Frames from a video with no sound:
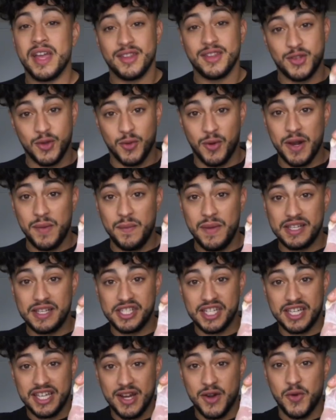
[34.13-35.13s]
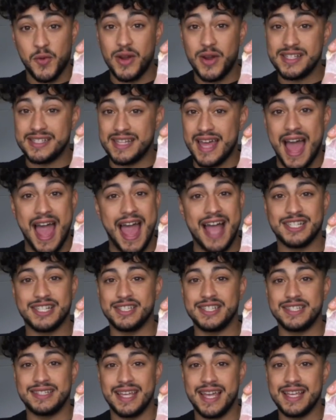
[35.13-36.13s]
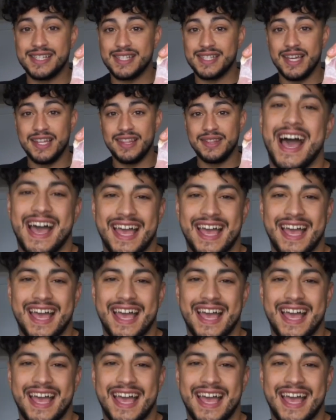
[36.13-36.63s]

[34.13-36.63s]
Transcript: Do you want to make chicken and rice that actually taste good?